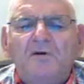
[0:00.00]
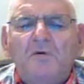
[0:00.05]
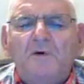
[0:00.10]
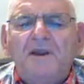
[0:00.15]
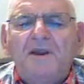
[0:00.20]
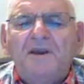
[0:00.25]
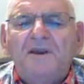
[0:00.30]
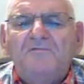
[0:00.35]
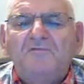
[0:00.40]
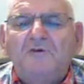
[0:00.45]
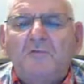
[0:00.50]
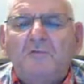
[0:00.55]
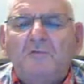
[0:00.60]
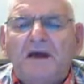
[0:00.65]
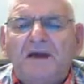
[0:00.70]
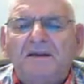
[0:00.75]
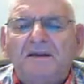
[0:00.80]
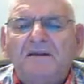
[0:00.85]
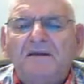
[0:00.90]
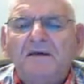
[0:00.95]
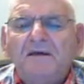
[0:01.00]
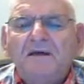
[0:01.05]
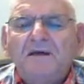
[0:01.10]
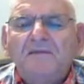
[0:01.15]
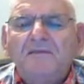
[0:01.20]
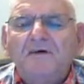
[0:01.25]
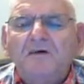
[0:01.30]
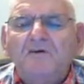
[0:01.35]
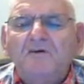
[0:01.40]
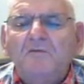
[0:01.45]
that you might prove
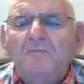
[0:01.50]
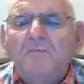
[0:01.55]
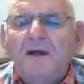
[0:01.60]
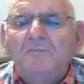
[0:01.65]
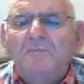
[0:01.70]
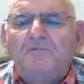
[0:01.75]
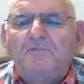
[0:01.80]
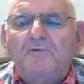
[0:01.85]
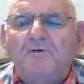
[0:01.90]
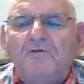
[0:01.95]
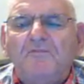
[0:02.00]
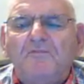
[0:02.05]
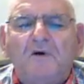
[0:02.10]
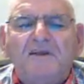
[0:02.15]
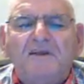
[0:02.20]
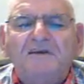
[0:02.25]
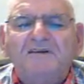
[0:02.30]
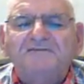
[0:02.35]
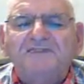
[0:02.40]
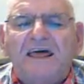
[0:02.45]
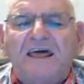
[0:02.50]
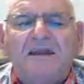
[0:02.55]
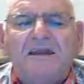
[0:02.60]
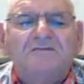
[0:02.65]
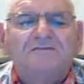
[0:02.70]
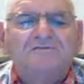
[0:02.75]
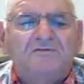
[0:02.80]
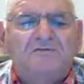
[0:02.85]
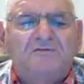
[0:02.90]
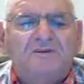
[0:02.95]
what is that is good
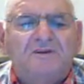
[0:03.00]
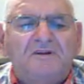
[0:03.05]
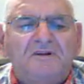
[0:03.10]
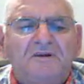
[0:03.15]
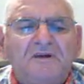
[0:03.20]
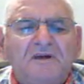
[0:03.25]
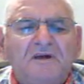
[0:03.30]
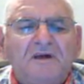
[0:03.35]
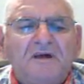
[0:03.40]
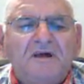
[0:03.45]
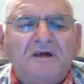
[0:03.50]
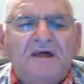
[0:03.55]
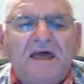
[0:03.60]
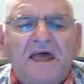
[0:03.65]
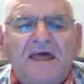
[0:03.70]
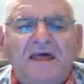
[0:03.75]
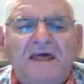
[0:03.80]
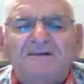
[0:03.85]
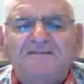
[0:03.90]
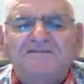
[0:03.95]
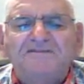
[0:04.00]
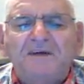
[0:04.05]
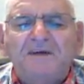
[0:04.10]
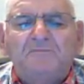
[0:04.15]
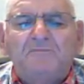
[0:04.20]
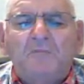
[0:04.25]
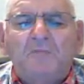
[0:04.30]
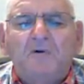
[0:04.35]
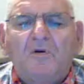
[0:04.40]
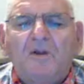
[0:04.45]
and acceptable and perfect
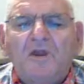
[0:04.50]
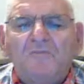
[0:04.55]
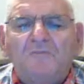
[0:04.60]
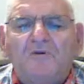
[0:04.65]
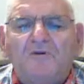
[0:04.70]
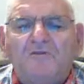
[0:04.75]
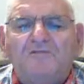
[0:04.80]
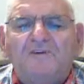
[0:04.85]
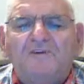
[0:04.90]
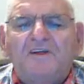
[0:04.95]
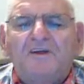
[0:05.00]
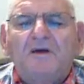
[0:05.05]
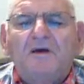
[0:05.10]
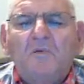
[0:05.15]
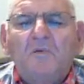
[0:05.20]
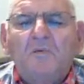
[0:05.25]
will of God.